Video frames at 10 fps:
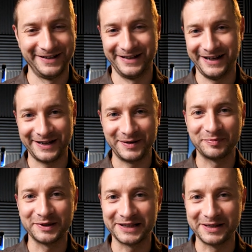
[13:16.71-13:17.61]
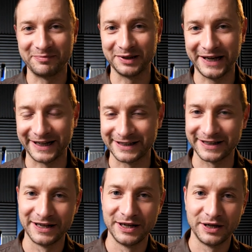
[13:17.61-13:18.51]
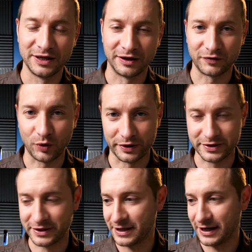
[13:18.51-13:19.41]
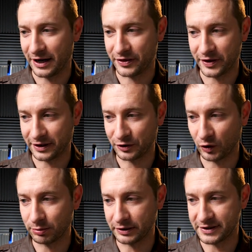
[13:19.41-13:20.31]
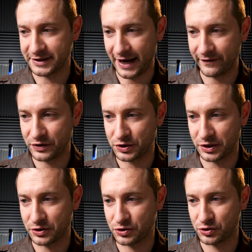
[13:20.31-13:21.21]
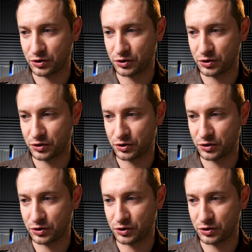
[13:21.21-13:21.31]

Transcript: And I completely blanked. Of course, I think Noble and Savage is